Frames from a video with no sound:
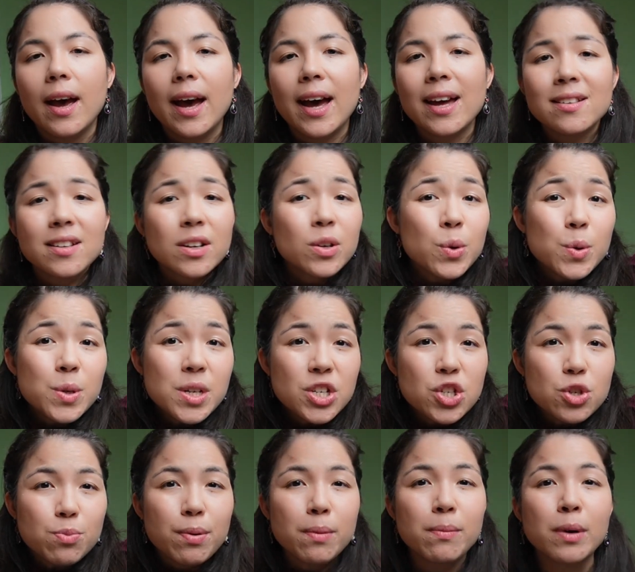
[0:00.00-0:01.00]
And according
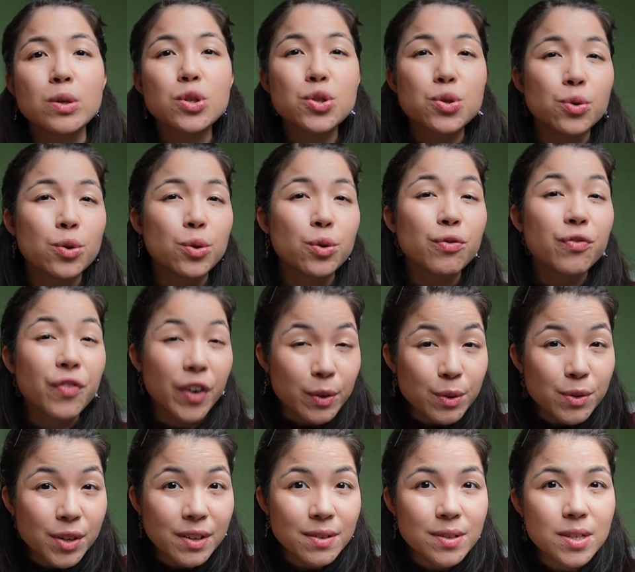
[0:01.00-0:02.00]
to promotional
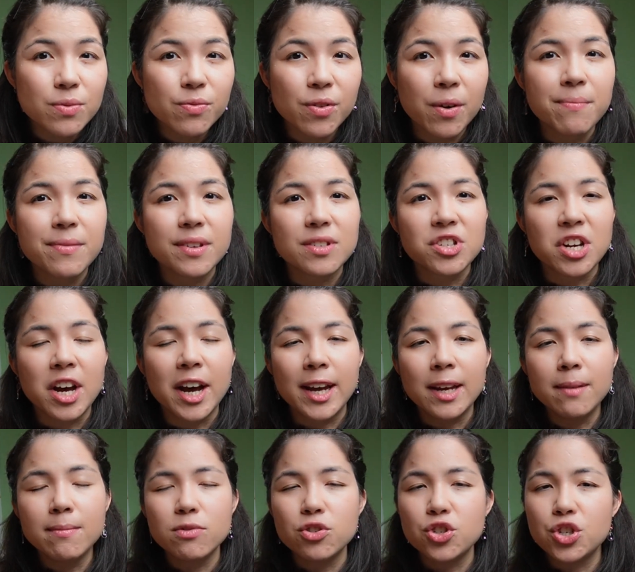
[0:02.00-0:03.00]
photos from the
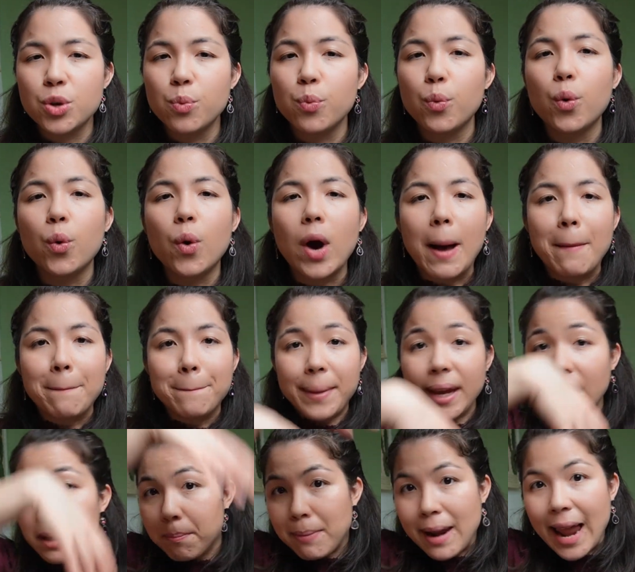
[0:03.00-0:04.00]
time, she wore a
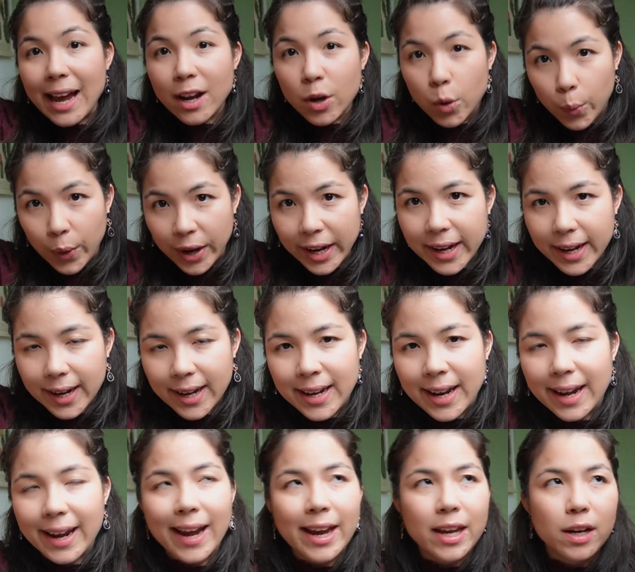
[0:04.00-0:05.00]
big black wig in
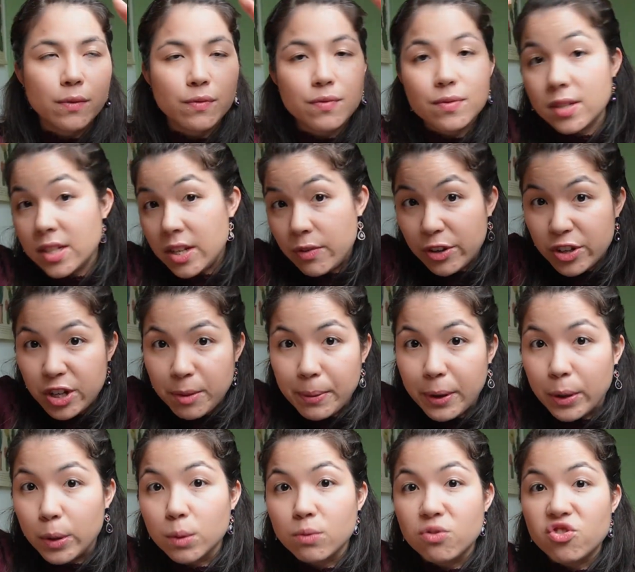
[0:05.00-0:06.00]
a kind of
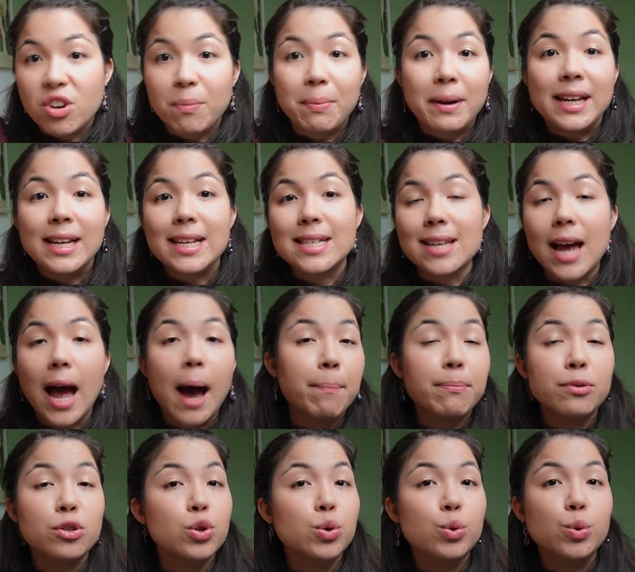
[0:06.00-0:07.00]
stereotypical Japanese
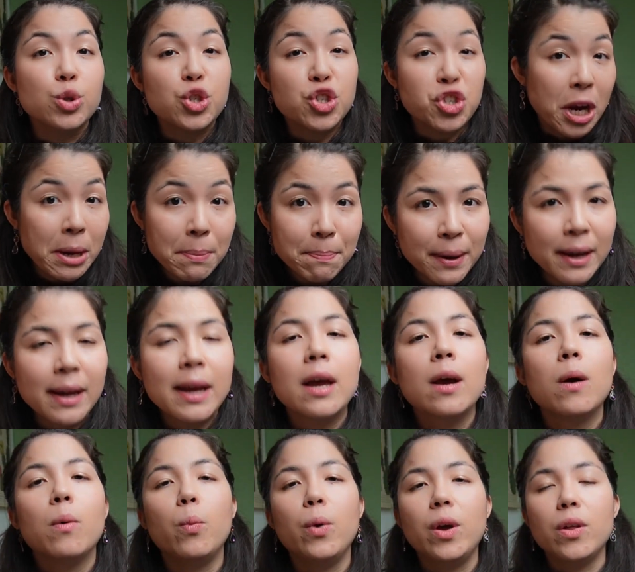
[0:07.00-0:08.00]
updo shape,
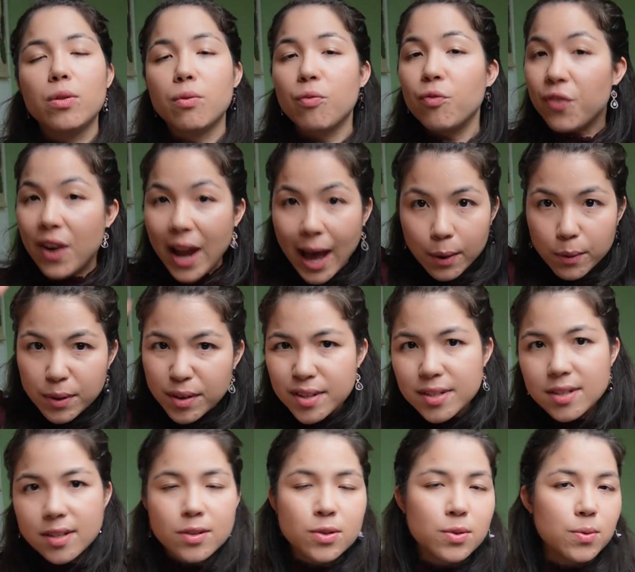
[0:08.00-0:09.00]
with
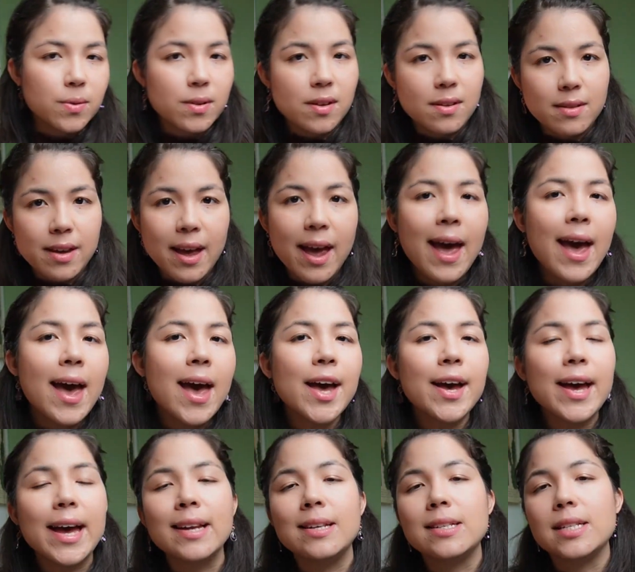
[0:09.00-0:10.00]
flowers adorning the
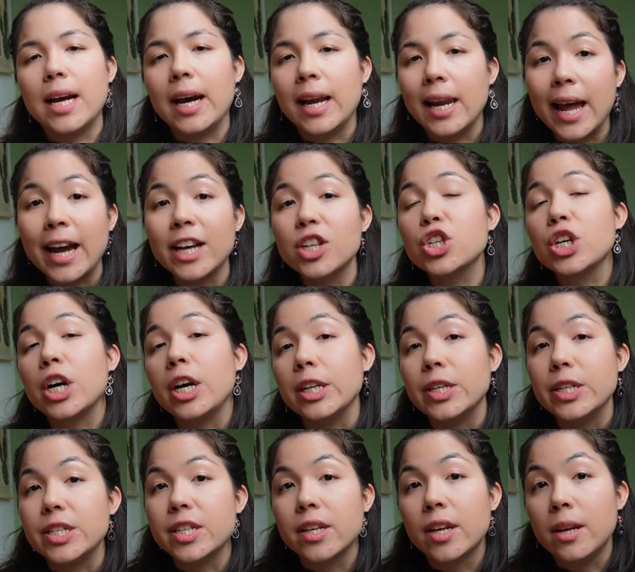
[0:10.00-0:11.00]
hair and a
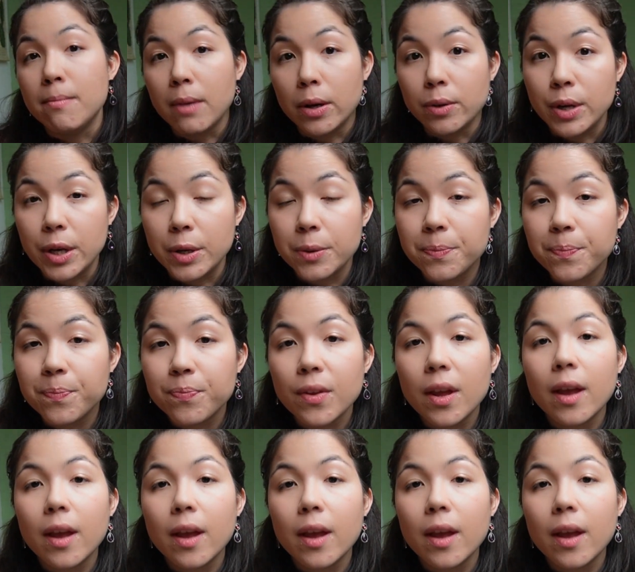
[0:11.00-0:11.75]
light-coloured kimono.